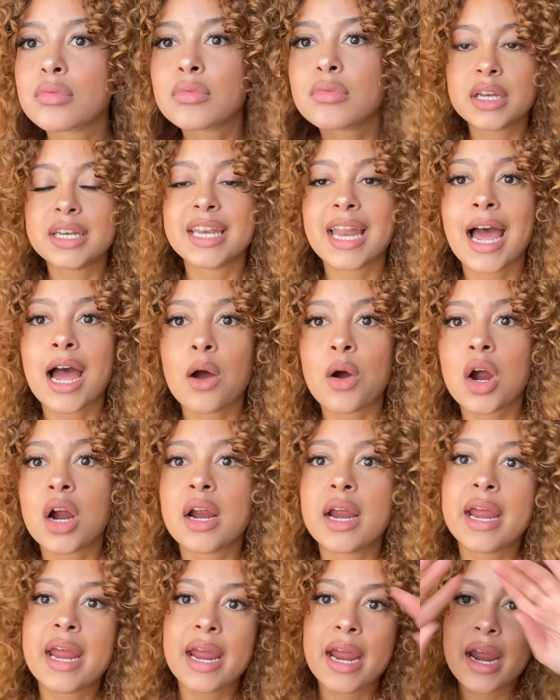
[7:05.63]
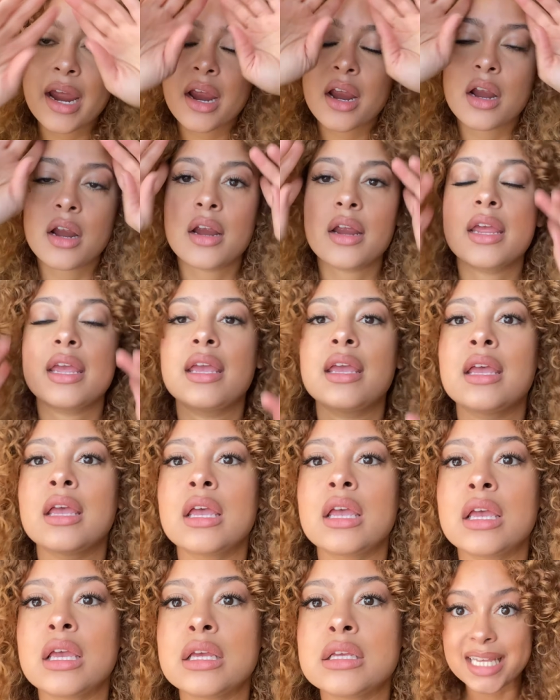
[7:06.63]
Now our hair
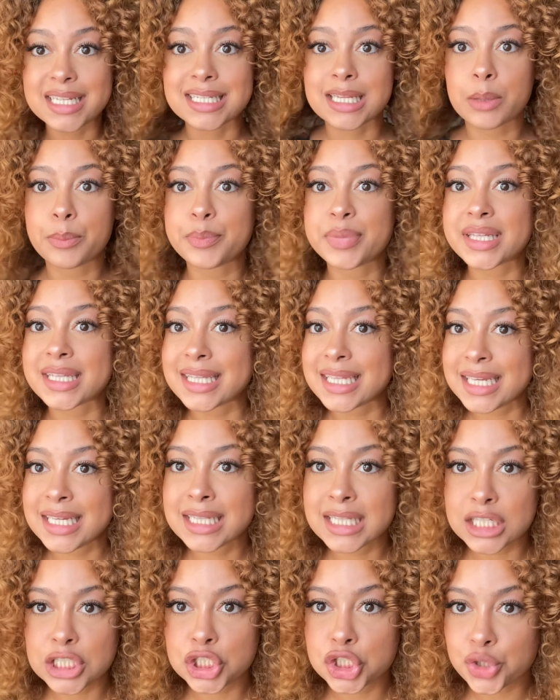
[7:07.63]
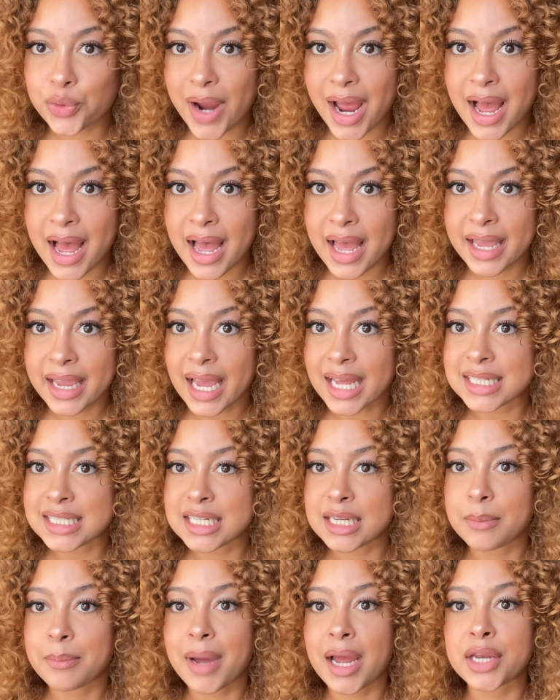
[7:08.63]
is completely dry. I
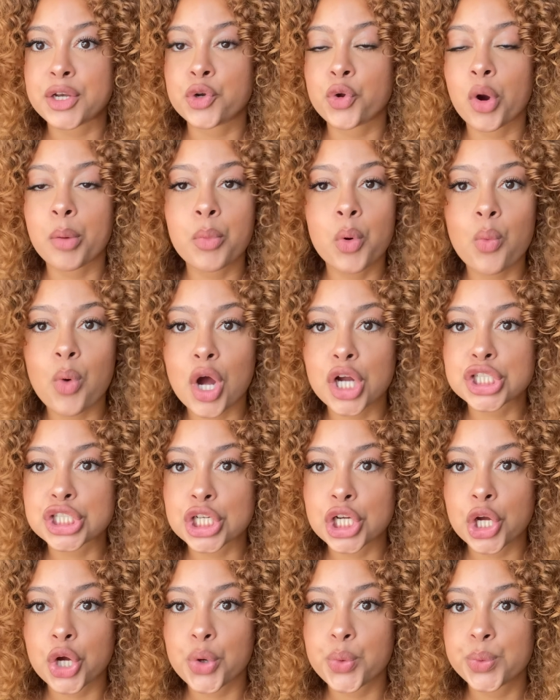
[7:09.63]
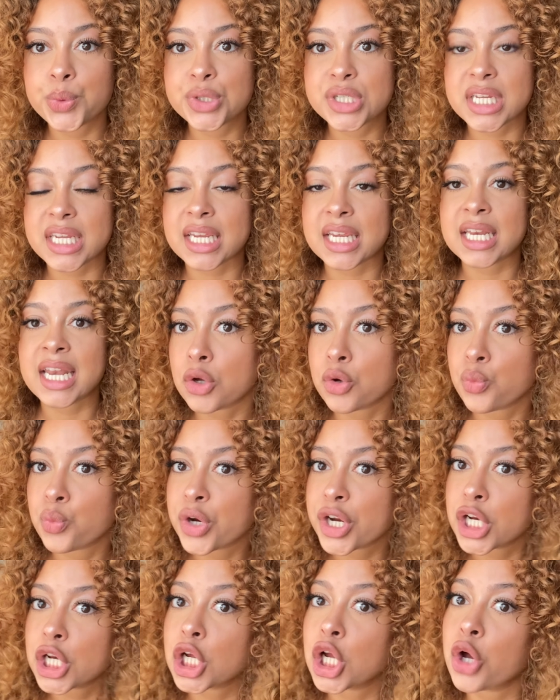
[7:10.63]
did my normal wash and go routine. We're
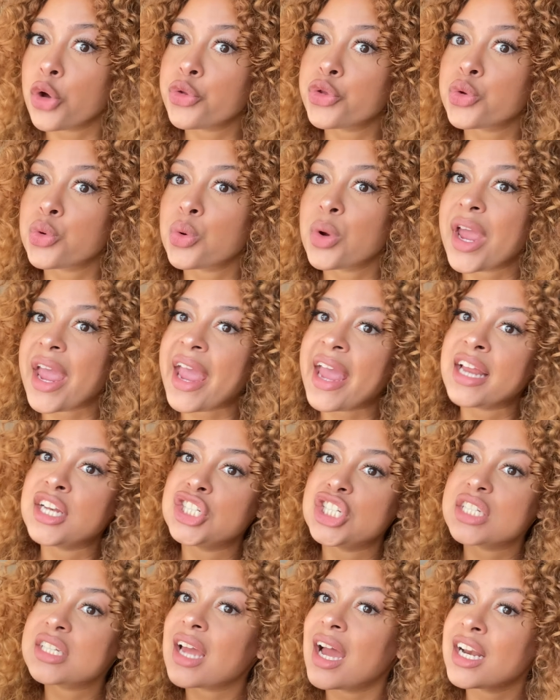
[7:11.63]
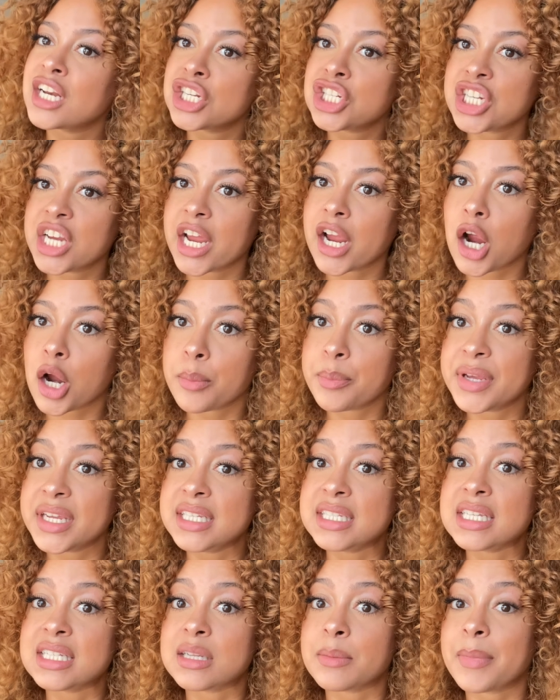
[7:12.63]
gonna go through and just kind of check our
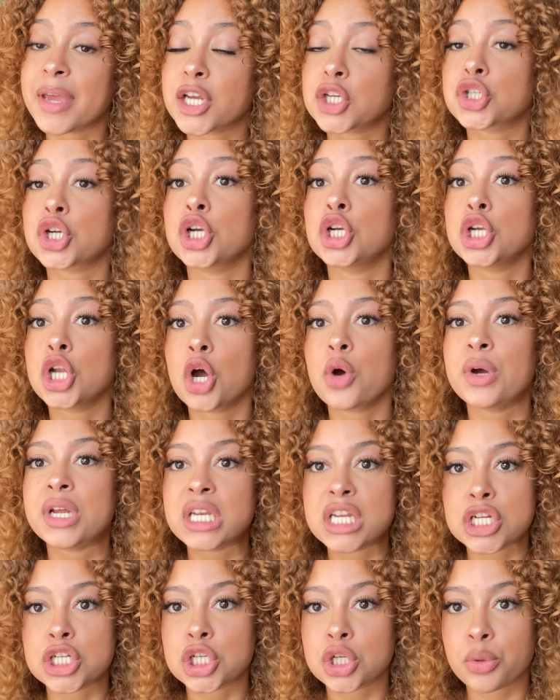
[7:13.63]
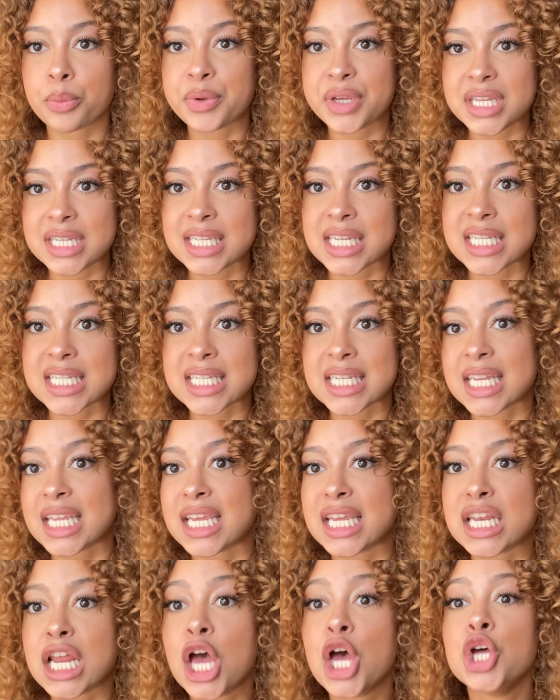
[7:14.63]
pieces and make sure no additional pieces
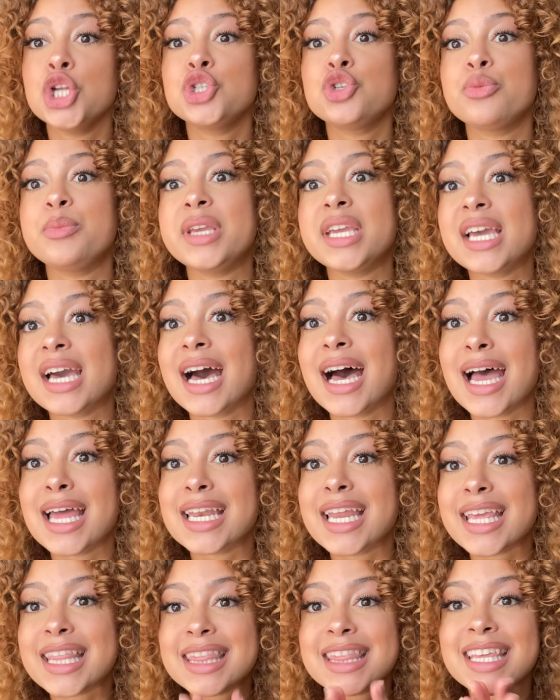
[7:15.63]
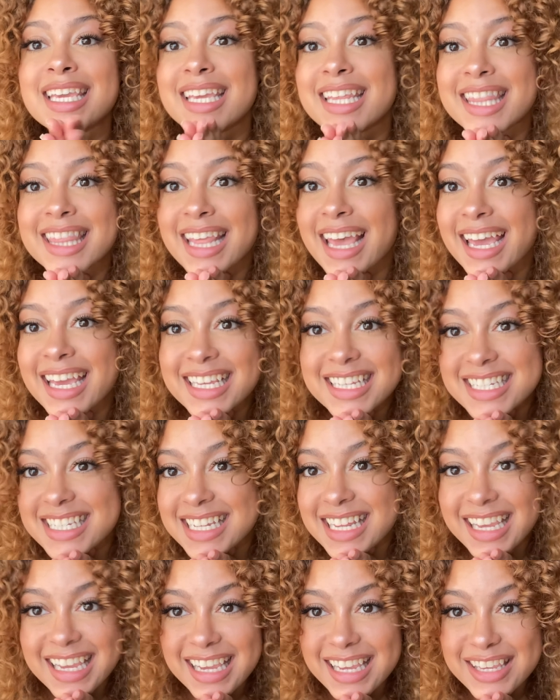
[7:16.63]
need to be cut. And then that is
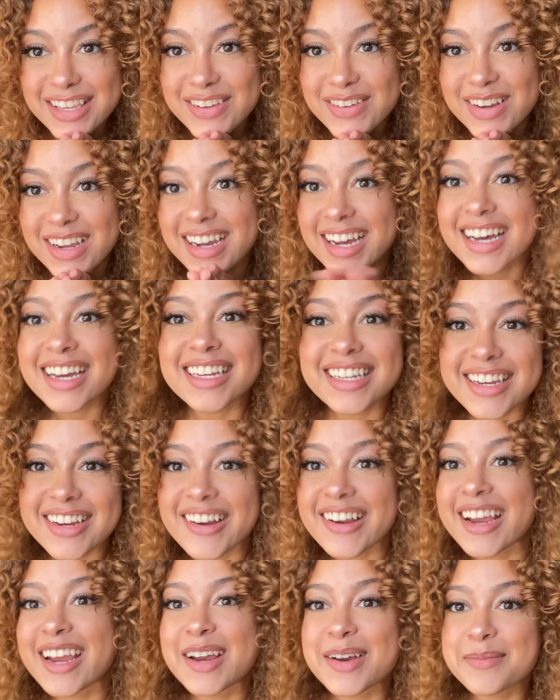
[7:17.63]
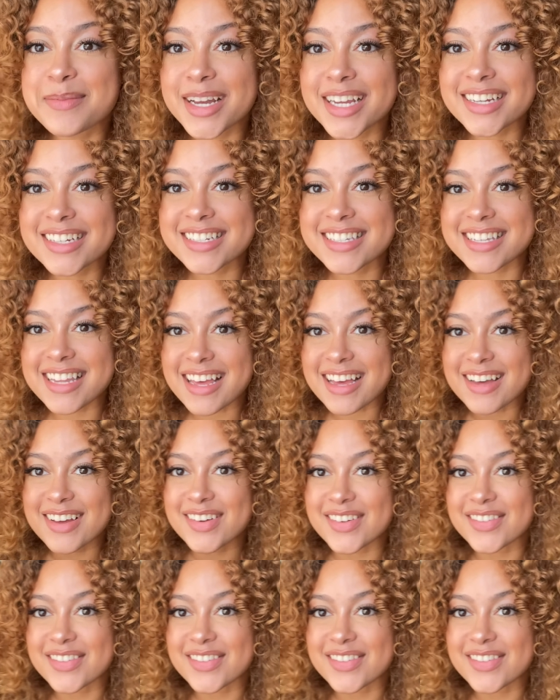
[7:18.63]
it. You cut your hair by yourself.